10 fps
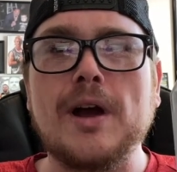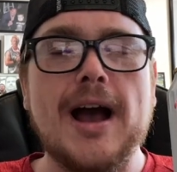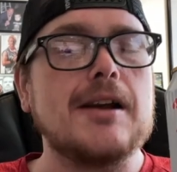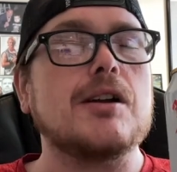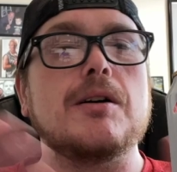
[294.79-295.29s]

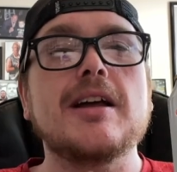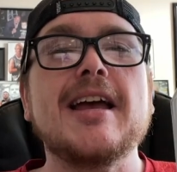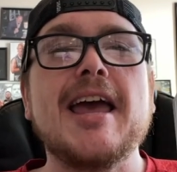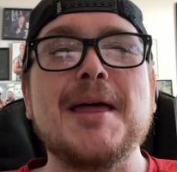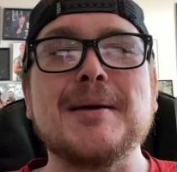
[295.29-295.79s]
I don't know.
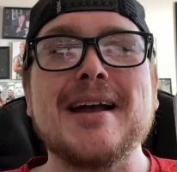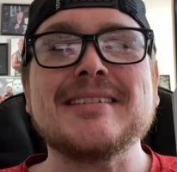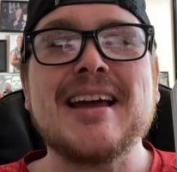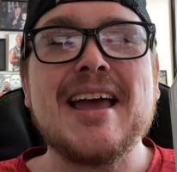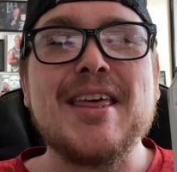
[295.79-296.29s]
Anyway,
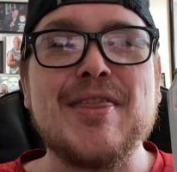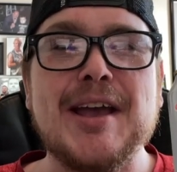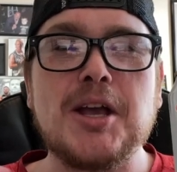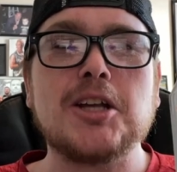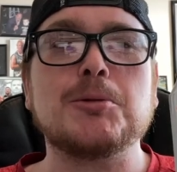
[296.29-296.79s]
guys,
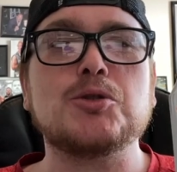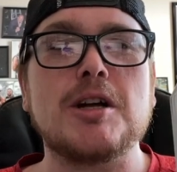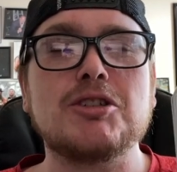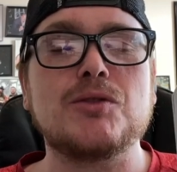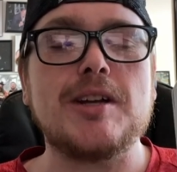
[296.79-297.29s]
thank you guys so much for
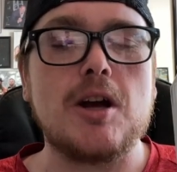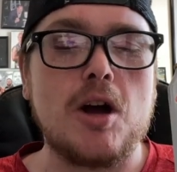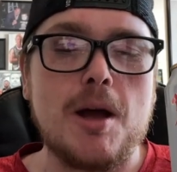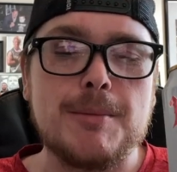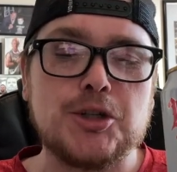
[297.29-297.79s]
watching this video.
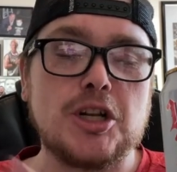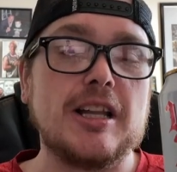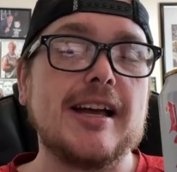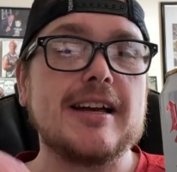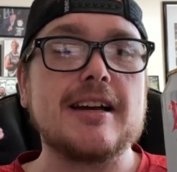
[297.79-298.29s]
Be sure to
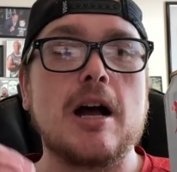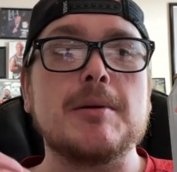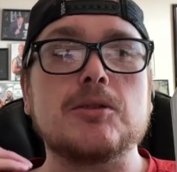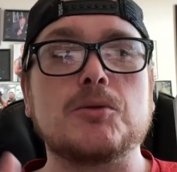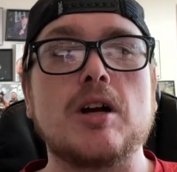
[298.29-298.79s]
like,
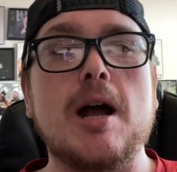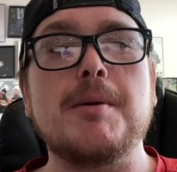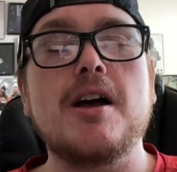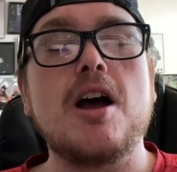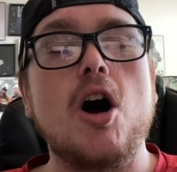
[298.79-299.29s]
comment, subscribe.